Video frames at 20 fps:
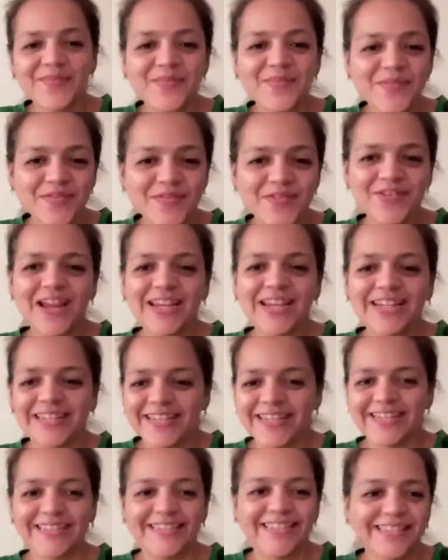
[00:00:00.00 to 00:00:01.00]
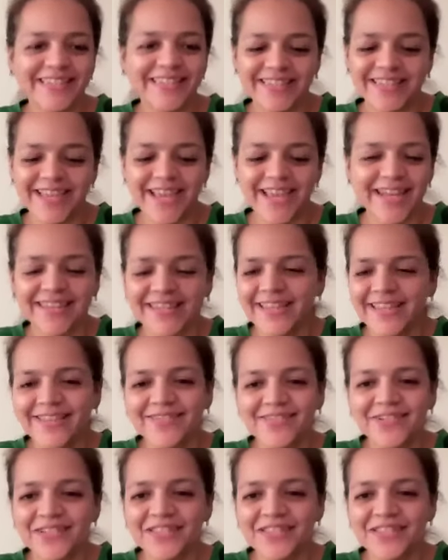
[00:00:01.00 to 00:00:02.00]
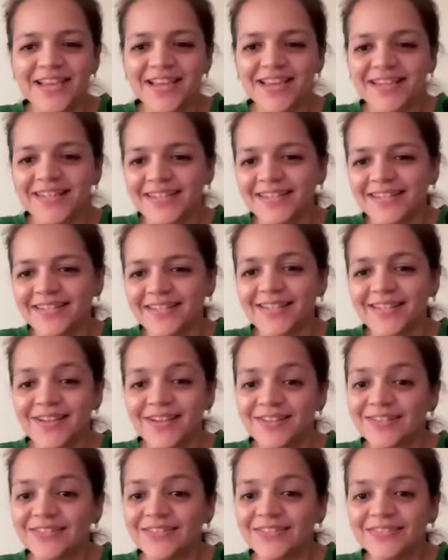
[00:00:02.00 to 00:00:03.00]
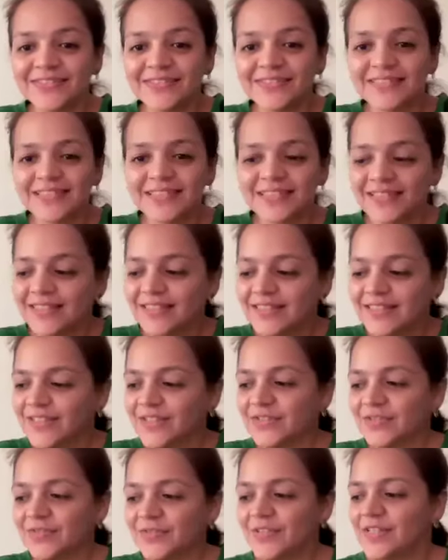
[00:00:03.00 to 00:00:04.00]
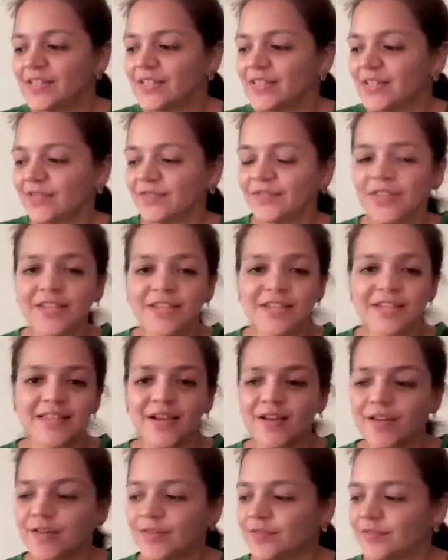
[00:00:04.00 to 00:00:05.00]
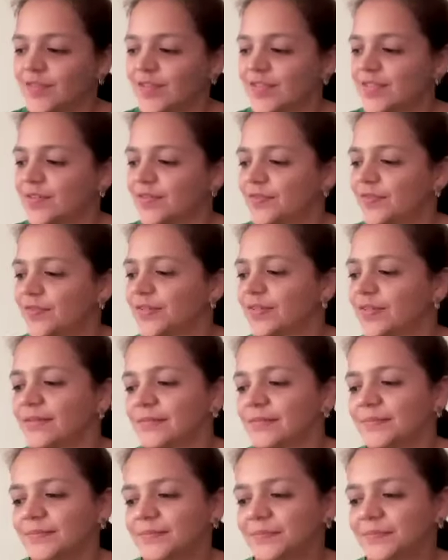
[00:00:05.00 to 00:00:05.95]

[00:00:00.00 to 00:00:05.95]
Before I say anything, what's that? Love? You feel if there is love, there is no fear?